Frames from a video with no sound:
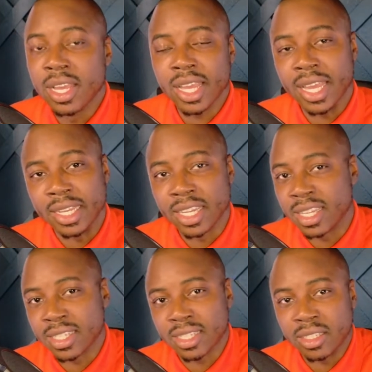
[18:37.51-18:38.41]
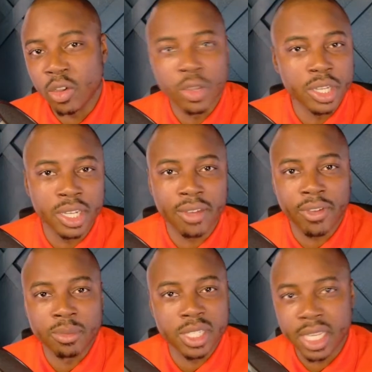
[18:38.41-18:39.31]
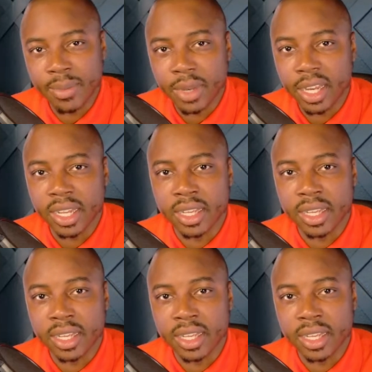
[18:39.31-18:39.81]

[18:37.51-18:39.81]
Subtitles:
it does no good if I'm just keeping it in.